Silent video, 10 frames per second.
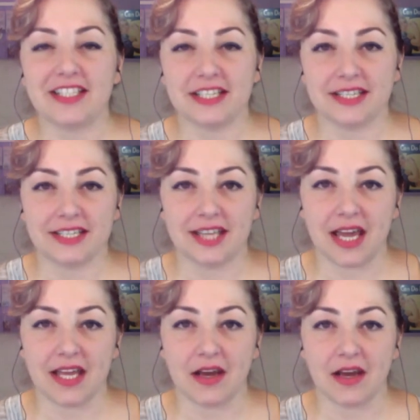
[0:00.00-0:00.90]
is
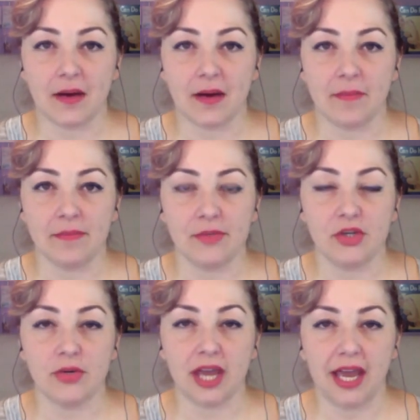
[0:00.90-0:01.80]
that
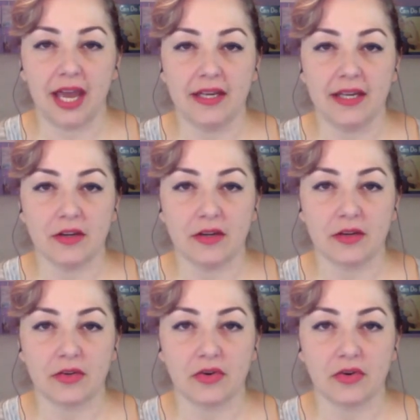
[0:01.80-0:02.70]
you can
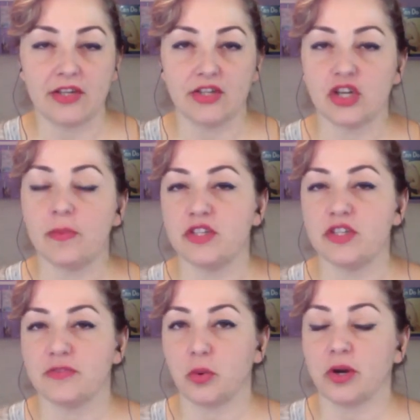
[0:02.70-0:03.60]
create so
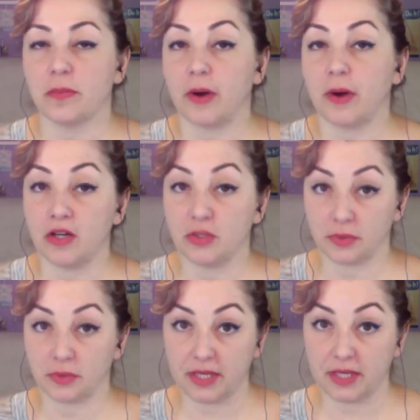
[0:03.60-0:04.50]
much of a quicker bond
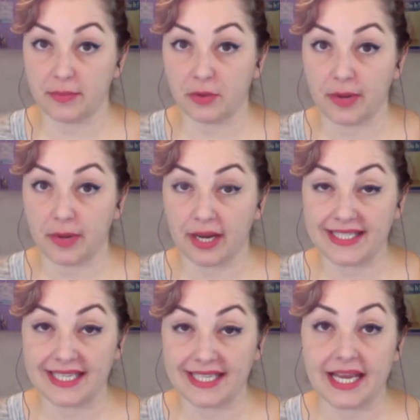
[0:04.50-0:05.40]
with people by
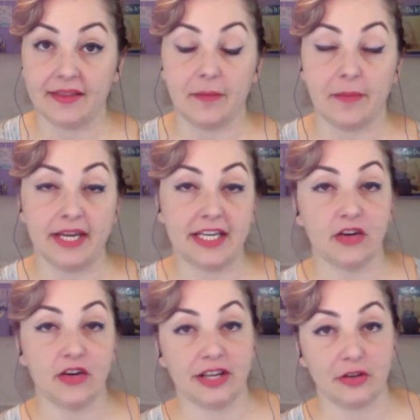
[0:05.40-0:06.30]
seeing them, by
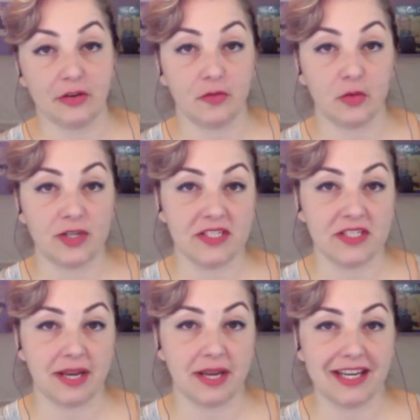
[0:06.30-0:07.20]
hearing their
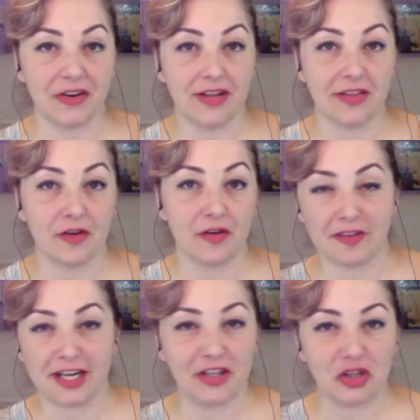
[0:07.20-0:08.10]
voices, by hearing their
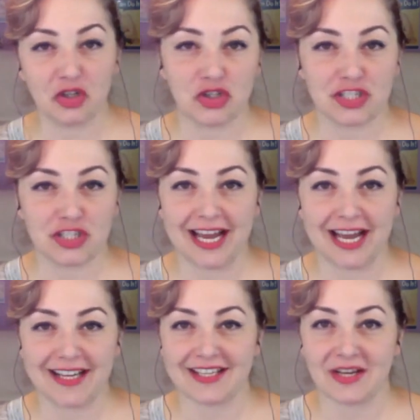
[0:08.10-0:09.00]
funny little Jersey
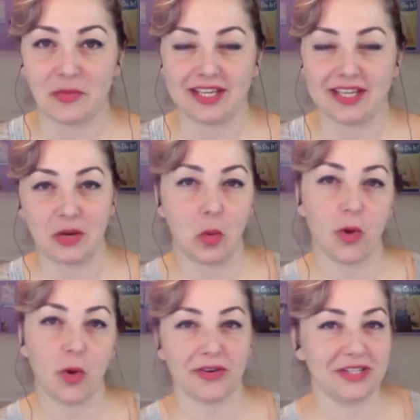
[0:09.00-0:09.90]
accent when they say
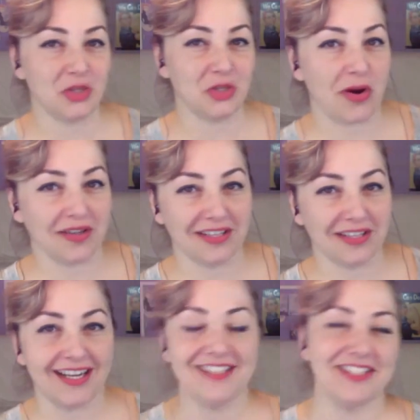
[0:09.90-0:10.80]
water and dog
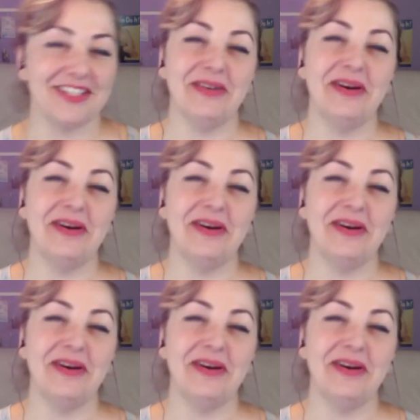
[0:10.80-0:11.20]
like I do.